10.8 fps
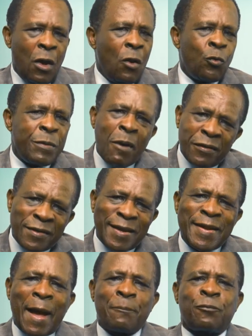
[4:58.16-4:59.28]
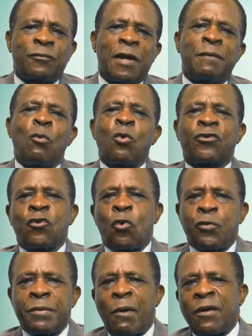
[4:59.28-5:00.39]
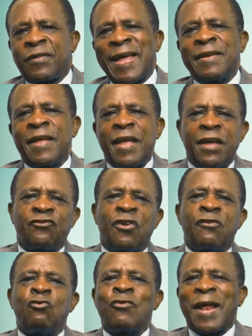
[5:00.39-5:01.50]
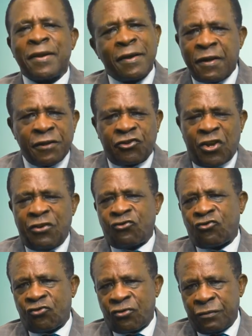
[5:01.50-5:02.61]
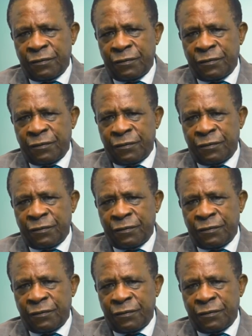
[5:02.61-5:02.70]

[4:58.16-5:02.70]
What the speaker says: We must adapt, and more so, we must engage in radical change.